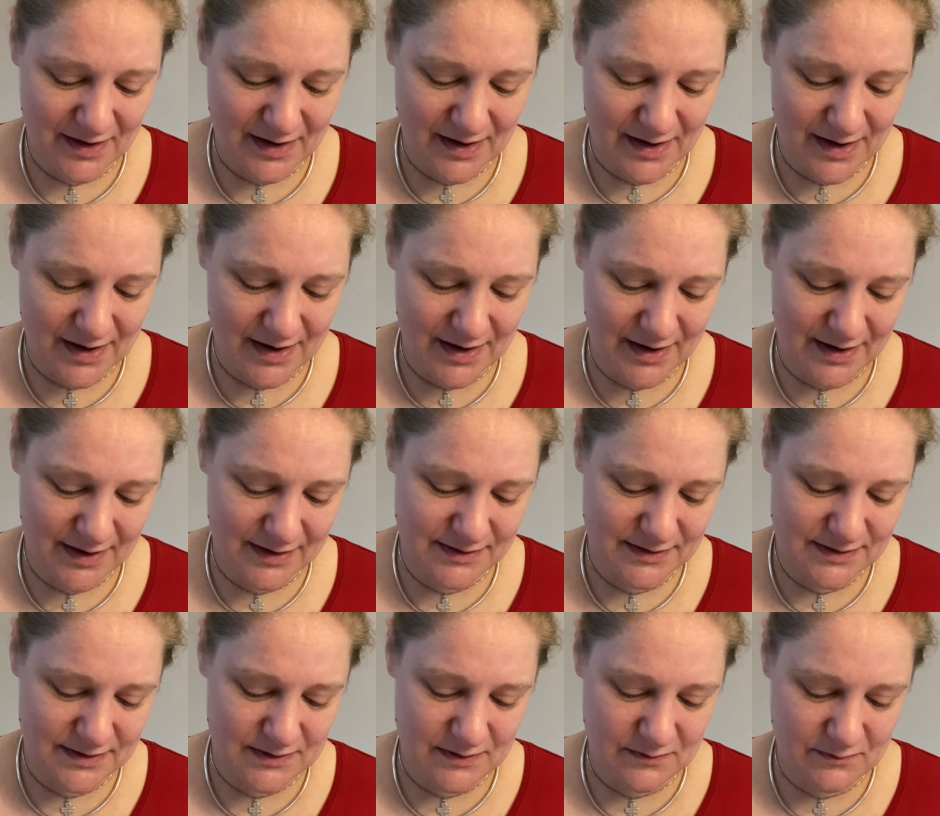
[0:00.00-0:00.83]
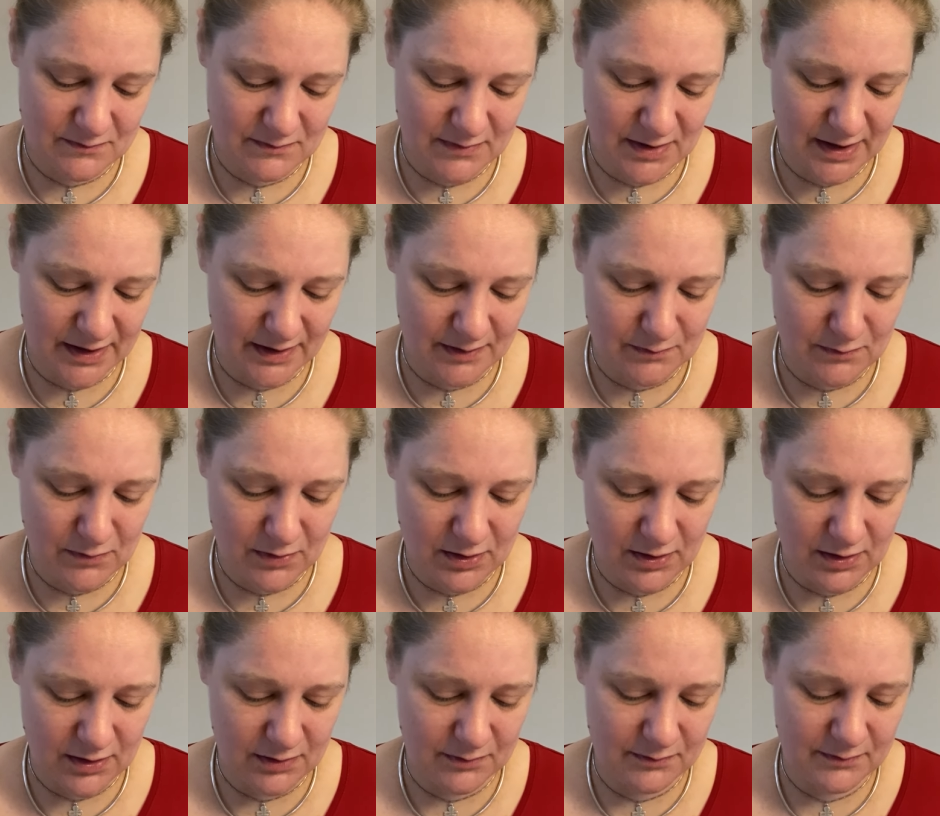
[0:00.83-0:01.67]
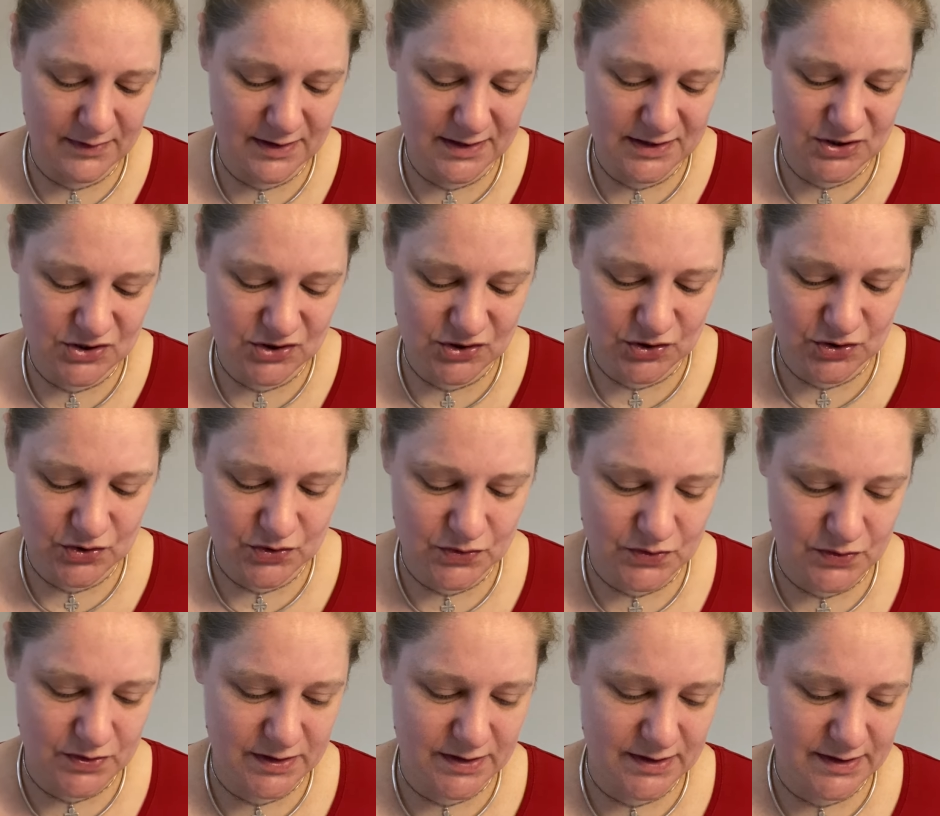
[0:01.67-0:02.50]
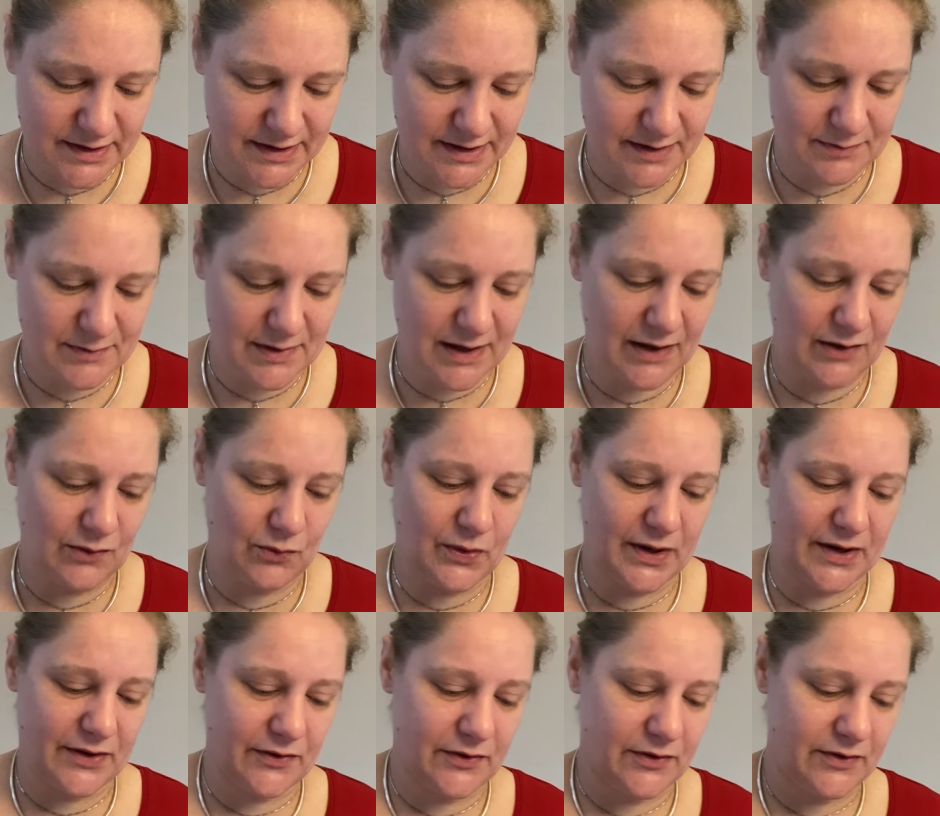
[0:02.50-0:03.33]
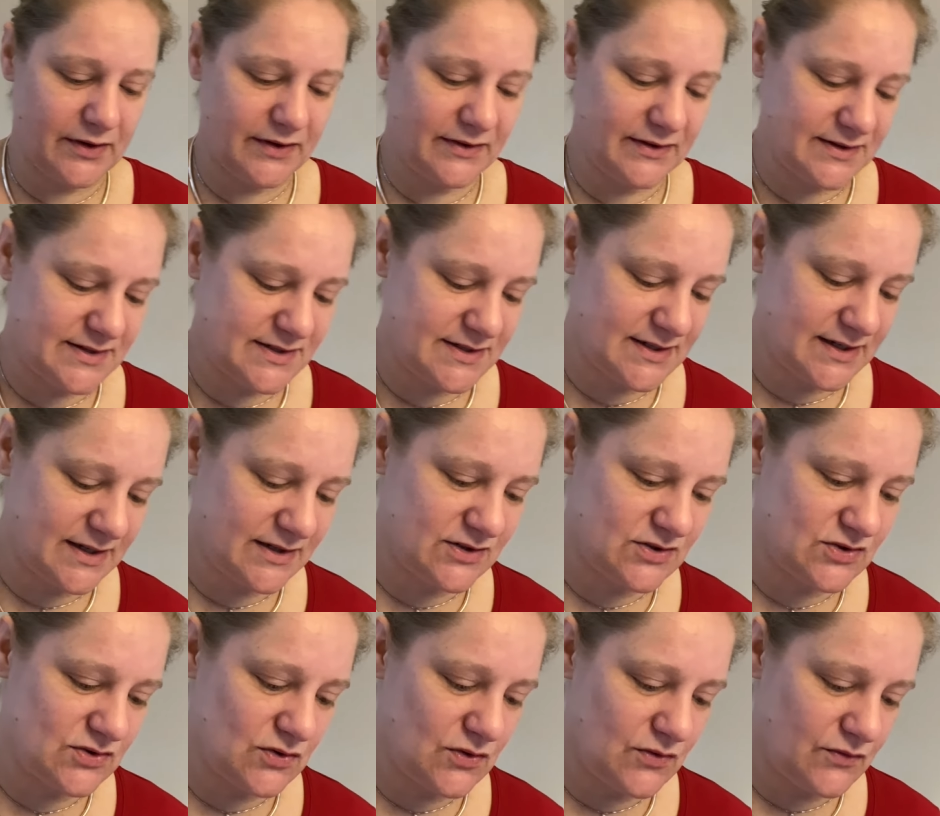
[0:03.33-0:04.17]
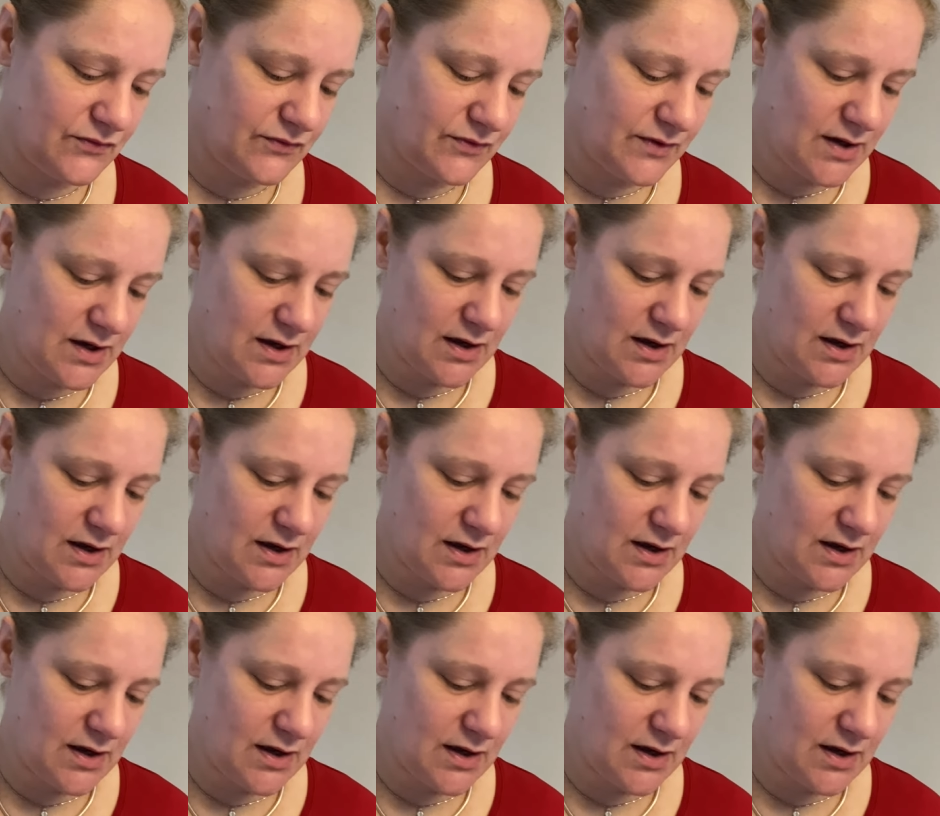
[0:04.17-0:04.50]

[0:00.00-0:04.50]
And my mom is currently my winner in the sense of